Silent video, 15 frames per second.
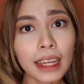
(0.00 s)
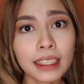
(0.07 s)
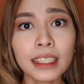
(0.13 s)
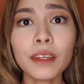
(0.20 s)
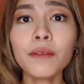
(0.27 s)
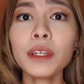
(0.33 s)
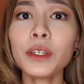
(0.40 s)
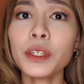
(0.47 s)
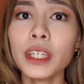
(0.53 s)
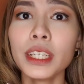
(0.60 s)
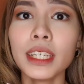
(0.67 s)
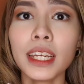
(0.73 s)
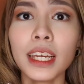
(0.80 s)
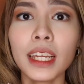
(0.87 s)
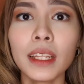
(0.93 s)
active
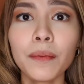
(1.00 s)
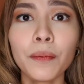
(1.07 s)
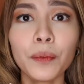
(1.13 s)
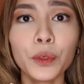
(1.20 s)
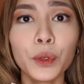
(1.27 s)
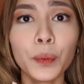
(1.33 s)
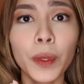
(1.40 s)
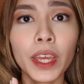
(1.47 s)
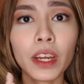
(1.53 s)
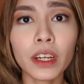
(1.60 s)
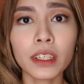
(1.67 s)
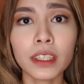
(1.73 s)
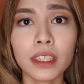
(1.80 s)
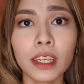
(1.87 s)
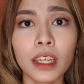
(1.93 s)
ingredient to
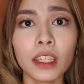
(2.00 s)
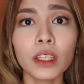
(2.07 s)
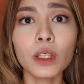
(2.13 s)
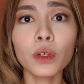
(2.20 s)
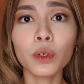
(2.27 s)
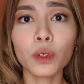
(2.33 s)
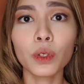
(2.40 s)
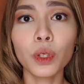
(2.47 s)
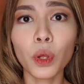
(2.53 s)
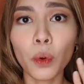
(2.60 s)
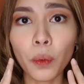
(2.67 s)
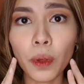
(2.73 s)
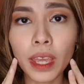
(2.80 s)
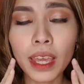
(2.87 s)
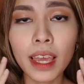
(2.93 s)
make our skin look
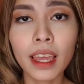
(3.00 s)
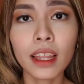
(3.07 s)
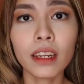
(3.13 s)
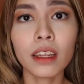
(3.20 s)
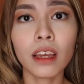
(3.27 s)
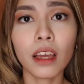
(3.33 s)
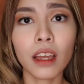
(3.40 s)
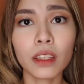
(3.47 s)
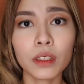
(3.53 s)
glowy and